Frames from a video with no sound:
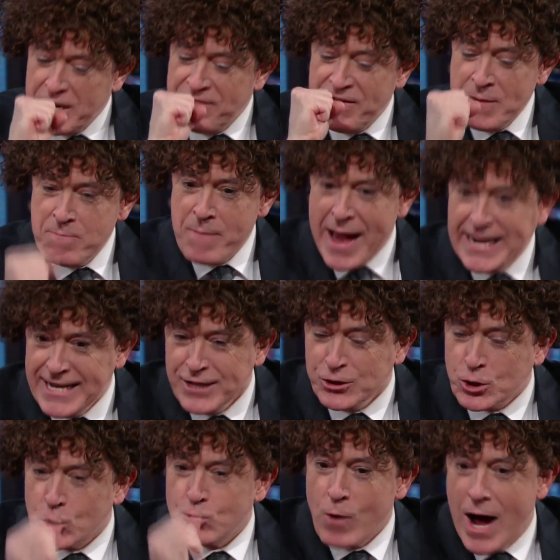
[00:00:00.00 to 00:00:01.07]
if he made it
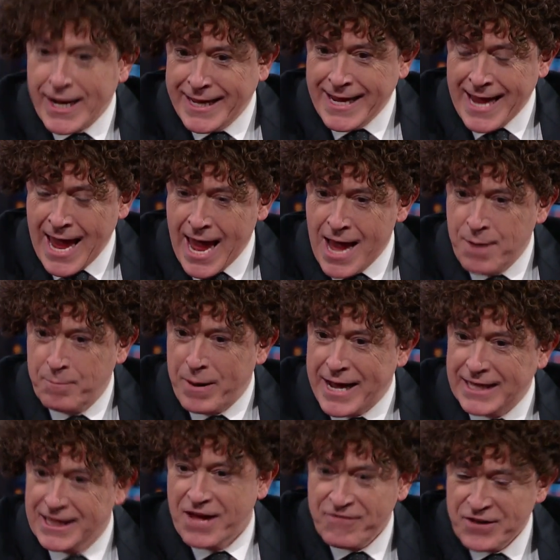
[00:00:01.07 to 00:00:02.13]
to Rockingham by
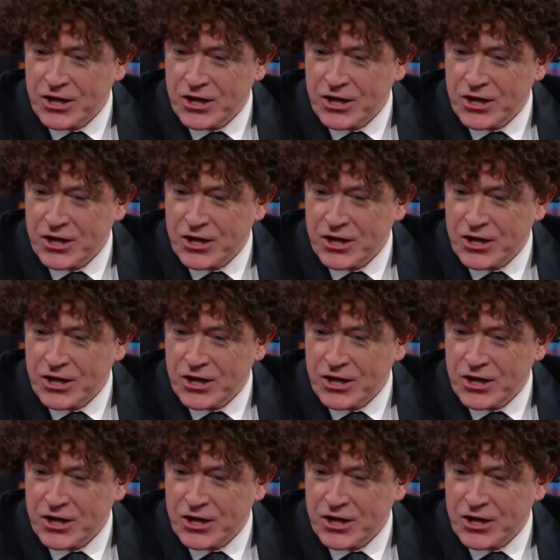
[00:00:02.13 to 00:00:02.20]
11